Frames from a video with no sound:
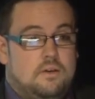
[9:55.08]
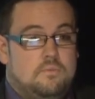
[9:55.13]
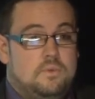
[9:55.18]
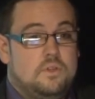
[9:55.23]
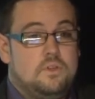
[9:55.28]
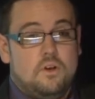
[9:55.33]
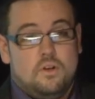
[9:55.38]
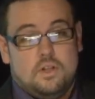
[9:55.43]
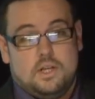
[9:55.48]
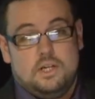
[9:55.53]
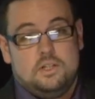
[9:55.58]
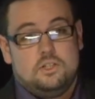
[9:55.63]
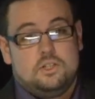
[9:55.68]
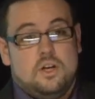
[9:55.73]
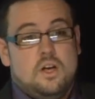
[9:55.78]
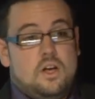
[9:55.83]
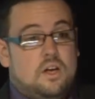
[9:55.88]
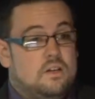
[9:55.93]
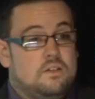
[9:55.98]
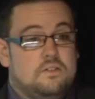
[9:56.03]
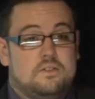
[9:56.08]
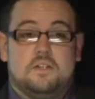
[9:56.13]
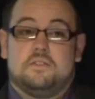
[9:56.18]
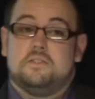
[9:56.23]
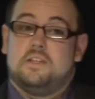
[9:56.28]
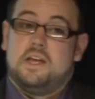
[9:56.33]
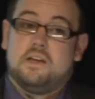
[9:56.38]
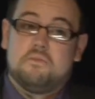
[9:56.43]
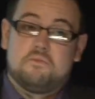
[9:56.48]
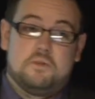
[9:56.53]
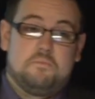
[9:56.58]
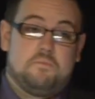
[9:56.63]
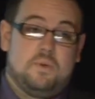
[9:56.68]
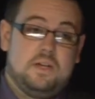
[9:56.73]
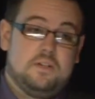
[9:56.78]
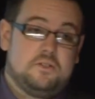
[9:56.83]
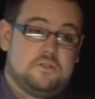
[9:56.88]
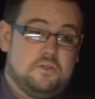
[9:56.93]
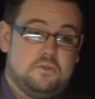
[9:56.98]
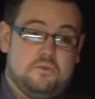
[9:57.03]
knowledge, and it doesn't have to
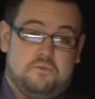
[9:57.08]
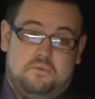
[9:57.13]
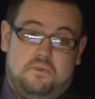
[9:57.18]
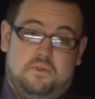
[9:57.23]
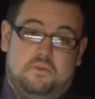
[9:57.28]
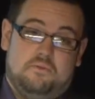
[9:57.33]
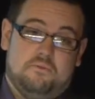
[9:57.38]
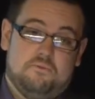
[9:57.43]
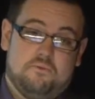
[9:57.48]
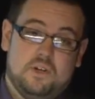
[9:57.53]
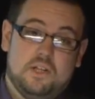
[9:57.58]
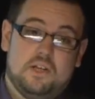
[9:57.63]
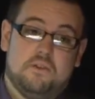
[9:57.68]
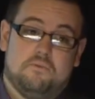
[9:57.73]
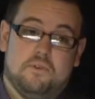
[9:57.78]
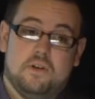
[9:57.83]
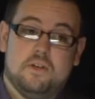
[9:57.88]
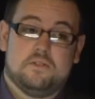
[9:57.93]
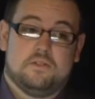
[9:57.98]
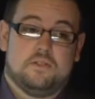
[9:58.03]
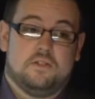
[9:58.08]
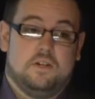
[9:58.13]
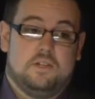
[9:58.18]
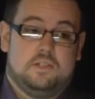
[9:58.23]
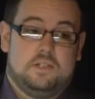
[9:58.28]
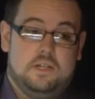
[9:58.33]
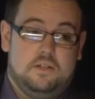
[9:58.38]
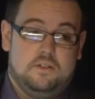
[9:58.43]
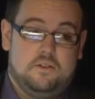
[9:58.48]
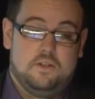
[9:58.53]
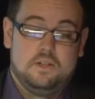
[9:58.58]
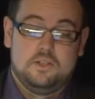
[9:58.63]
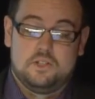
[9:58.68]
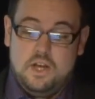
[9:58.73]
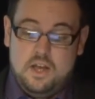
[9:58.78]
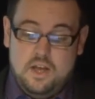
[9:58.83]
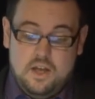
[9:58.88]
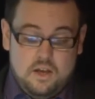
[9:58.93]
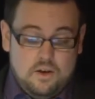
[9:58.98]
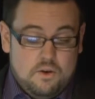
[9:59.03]
be sort of really advanced IT knowledge,
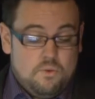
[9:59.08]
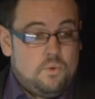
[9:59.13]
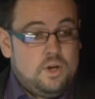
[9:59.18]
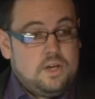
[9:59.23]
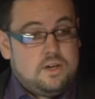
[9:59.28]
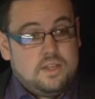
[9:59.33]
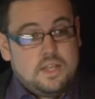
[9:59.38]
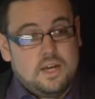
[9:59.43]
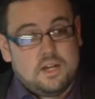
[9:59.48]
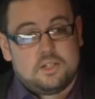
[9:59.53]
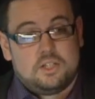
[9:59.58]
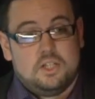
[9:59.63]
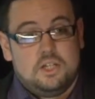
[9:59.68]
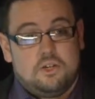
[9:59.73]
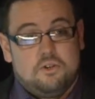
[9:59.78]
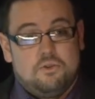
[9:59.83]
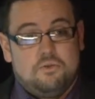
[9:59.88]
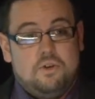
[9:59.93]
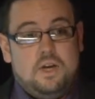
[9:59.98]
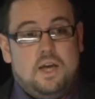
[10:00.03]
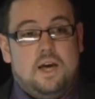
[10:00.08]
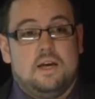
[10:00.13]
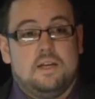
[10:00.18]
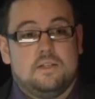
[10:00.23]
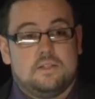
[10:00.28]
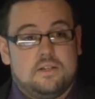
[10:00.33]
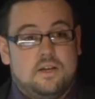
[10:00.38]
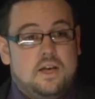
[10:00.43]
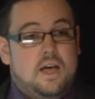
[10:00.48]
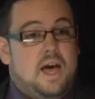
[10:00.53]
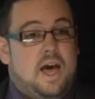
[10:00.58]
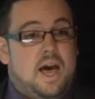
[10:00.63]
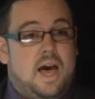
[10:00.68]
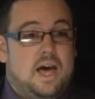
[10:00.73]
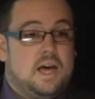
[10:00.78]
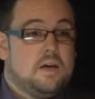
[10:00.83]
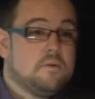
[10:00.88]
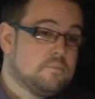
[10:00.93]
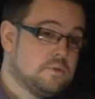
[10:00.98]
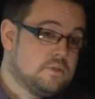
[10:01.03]
we can actually create
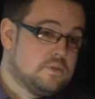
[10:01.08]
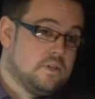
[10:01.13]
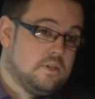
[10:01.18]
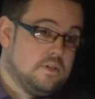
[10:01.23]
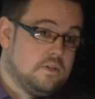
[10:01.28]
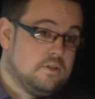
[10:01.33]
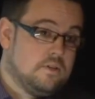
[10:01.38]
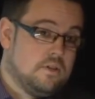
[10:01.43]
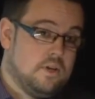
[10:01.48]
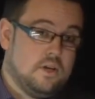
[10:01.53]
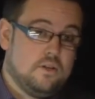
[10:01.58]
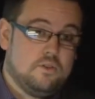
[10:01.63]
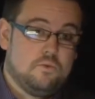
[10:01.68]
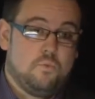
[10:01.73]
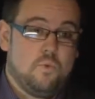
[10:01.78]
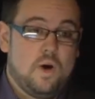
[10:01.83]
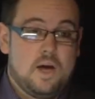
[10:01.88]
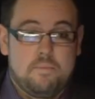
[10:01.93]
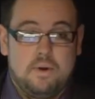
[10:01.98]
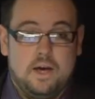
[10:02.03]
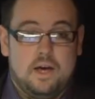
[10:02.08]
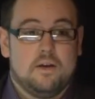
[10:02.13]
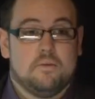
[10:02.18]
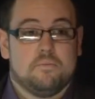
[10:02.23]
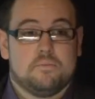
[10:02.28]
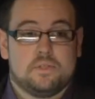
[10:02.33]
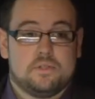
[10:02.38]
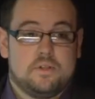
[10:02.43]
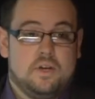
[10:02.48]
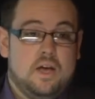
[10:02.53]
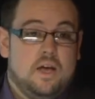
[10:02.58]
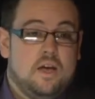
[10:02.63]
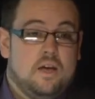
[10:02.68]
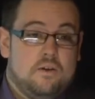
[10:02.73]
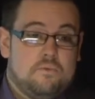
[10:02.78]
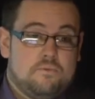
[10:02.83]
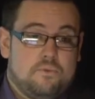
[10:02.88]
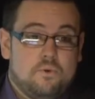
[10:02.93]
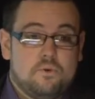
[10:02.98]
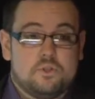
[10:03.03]
apps and web apps
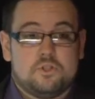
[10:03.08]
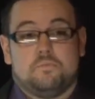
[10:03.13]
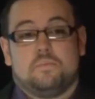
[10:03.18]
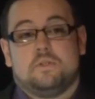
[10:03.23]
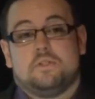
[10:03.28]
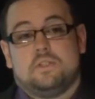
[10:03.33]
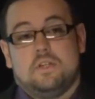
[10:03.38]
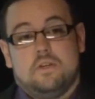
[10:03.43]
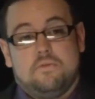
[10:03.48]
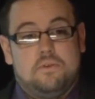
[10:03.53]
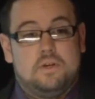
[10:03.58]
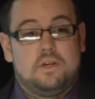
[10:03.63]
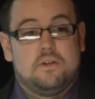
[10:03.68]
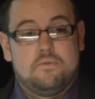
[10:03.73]
for specific